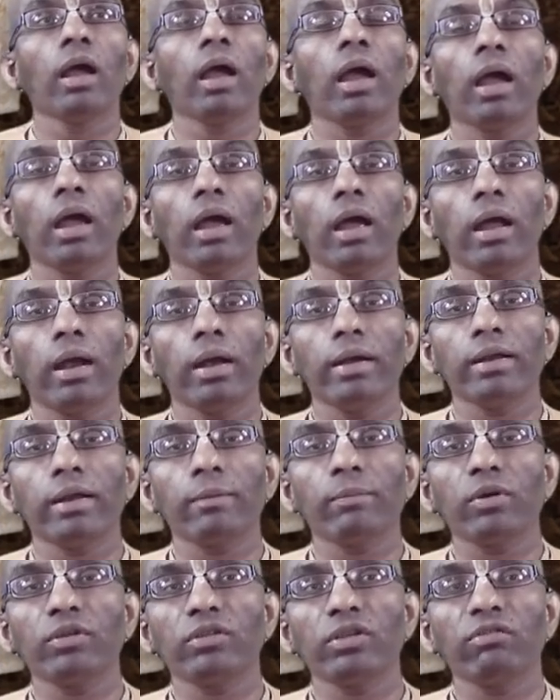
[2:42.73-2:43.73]
and
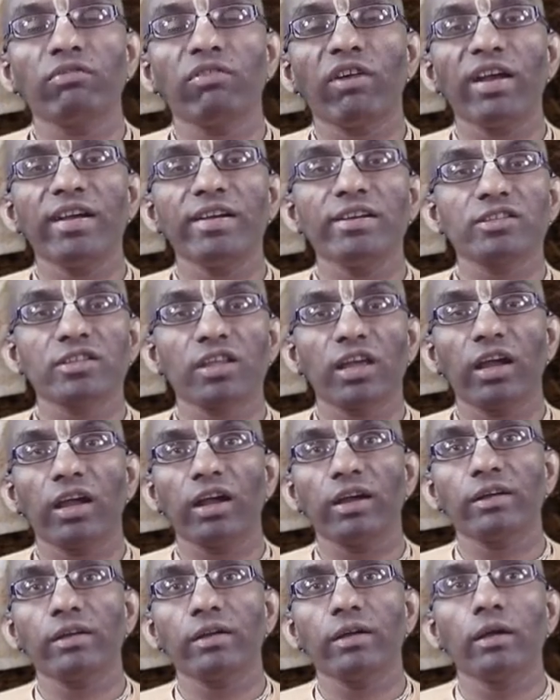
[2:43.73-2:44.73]
that person finds
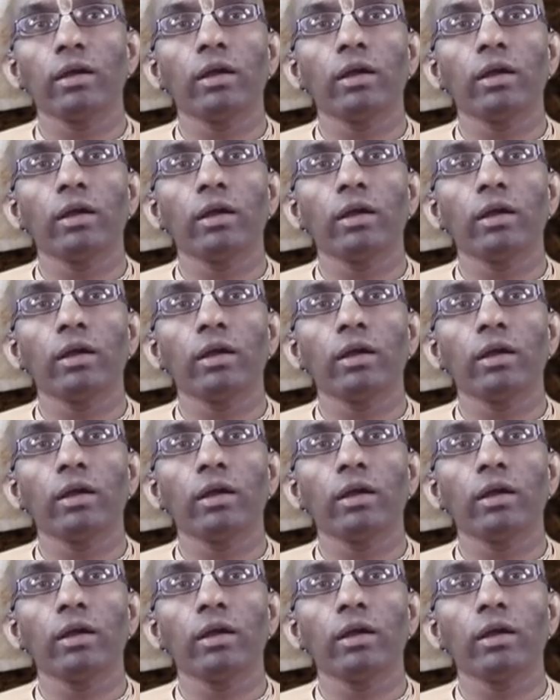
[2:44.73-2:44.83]
that